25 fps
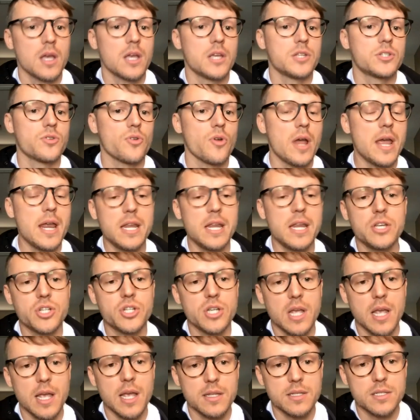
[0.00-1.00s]
Is there any
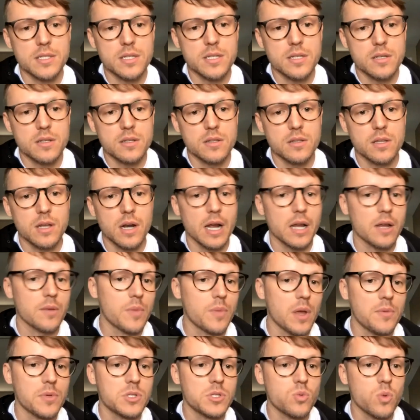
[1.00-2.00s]
chance that I can
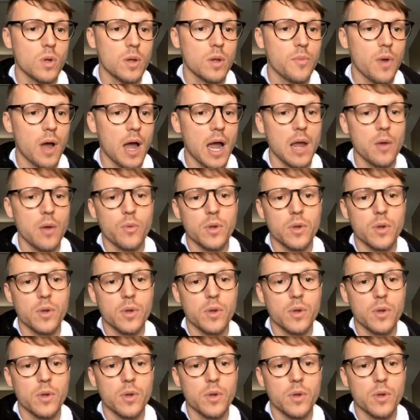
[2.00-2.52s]
maybe swing by?